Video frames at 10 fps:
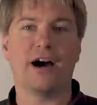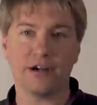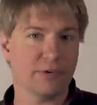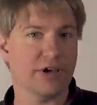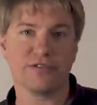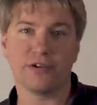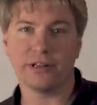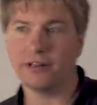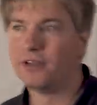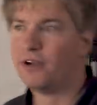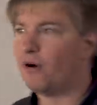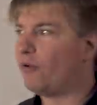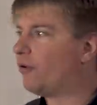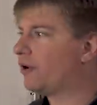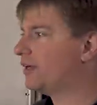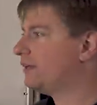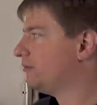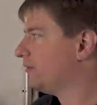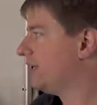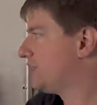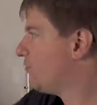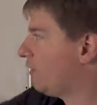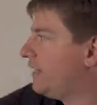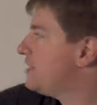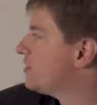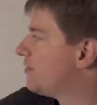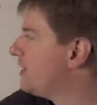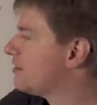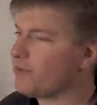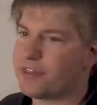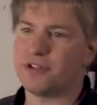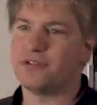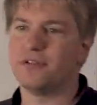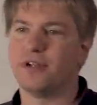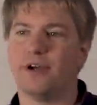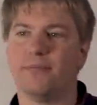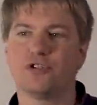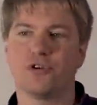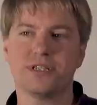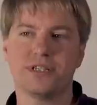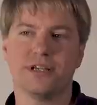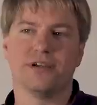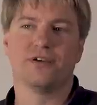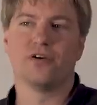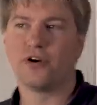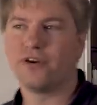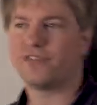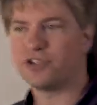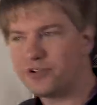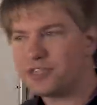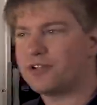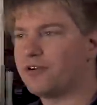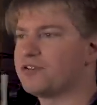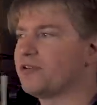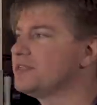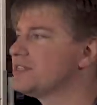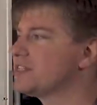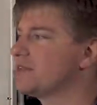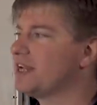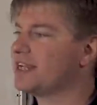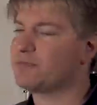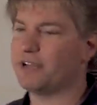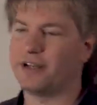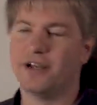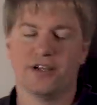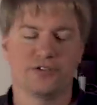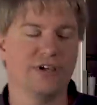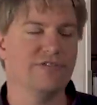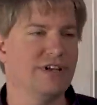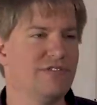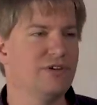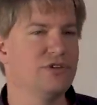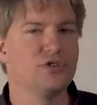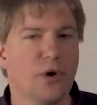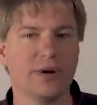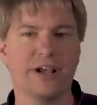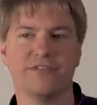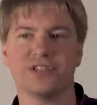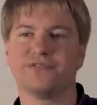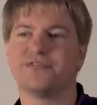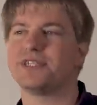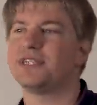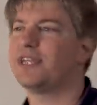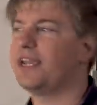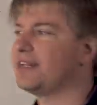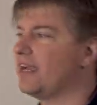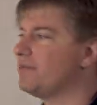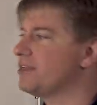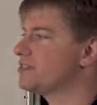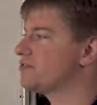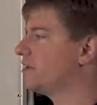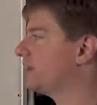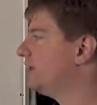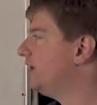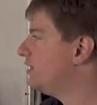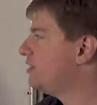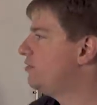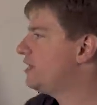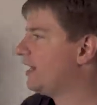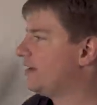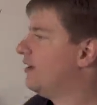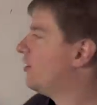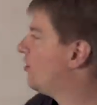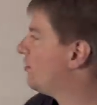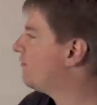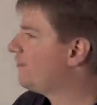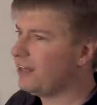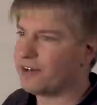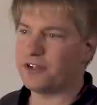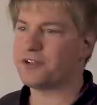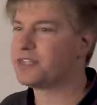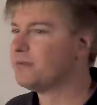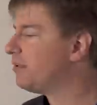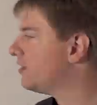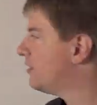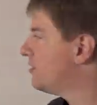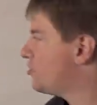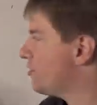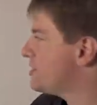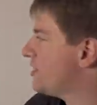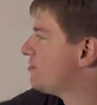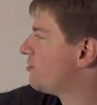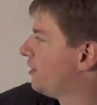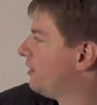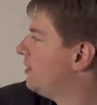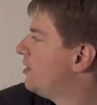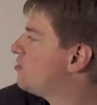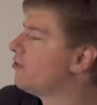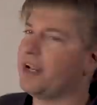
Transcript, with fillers: hardware throttle or it's fully integrated with the um, joystick curve and joystick control system in X-Plane. So even if you don't have a sophisticated Airbus throttle, you can configure your simple joystick throttle to